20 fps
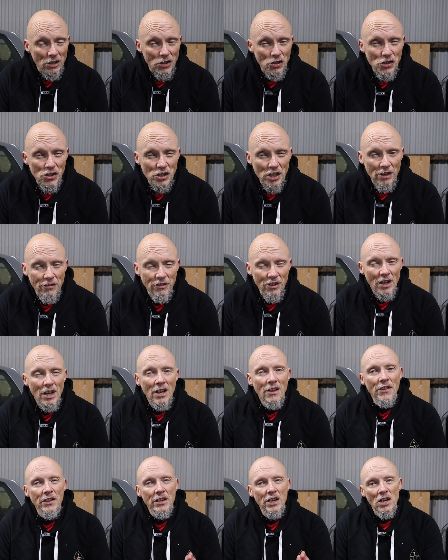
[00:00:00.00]
of good stuff,
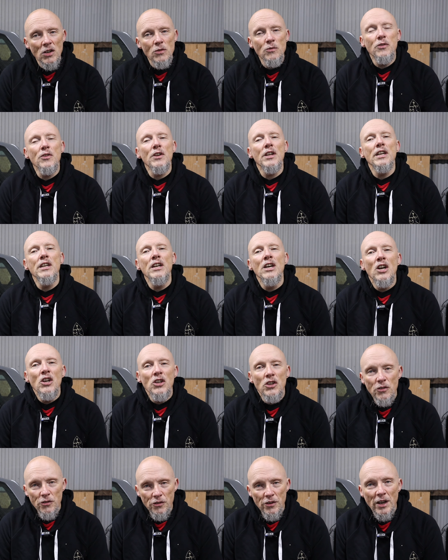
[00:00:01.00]
then hopefully
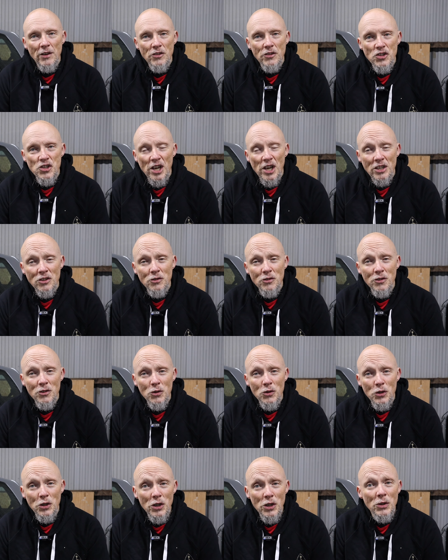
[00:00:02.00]
you've found the channel
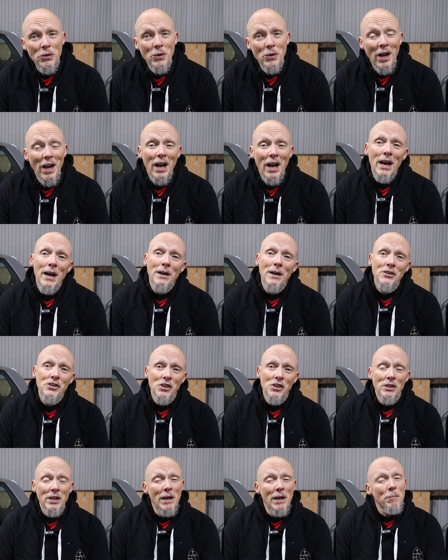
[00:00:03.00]
for you.
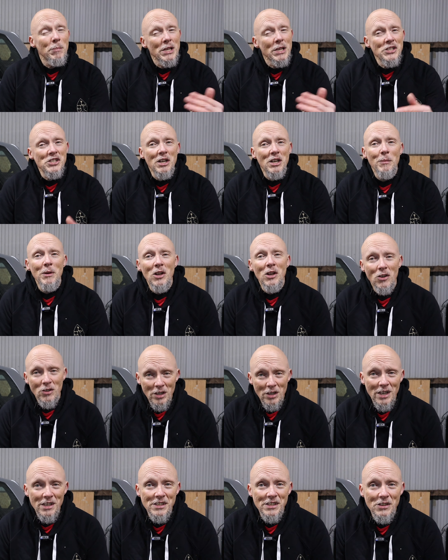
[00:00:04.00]
Please come
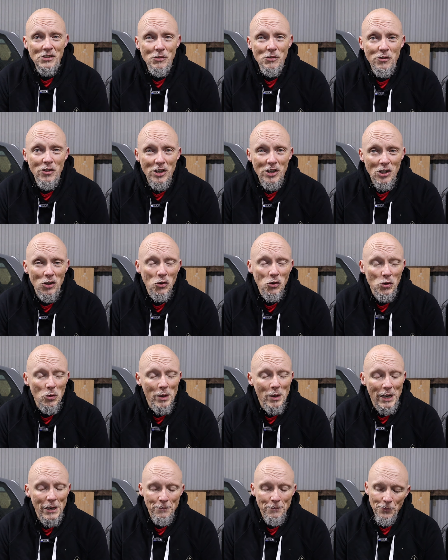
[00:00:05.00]
along. Let's have some fun along the
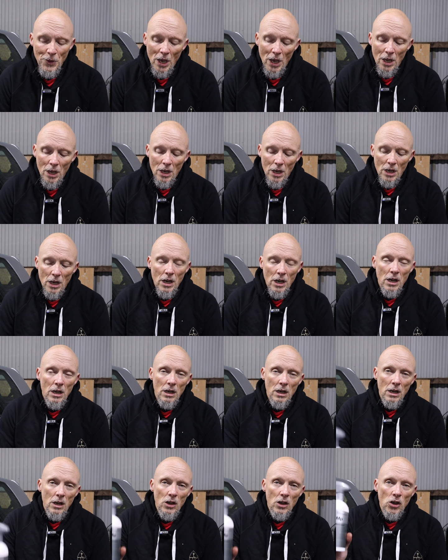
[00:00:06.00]
way.
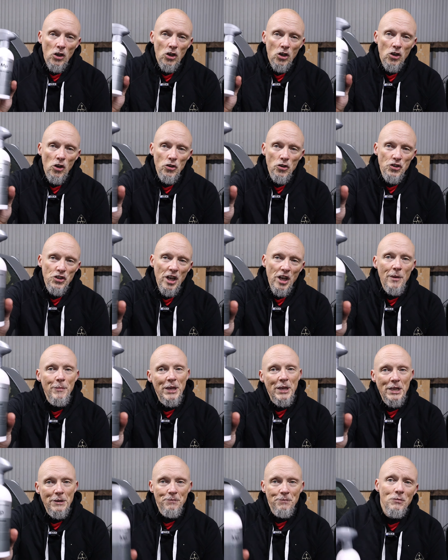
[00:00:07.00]
Koch
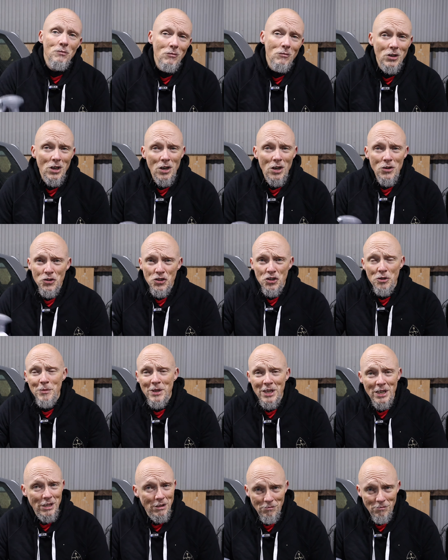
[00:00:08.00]
Chemie, Koch
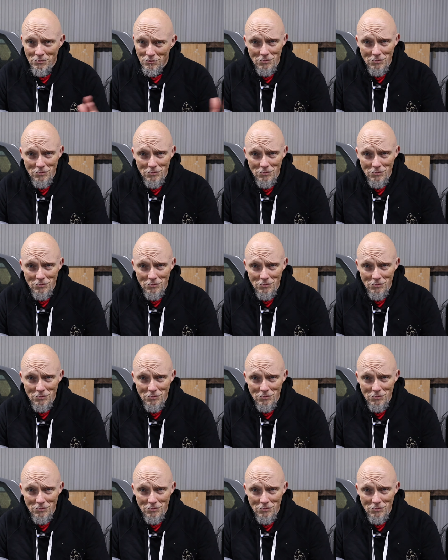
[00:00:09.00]
Chemie.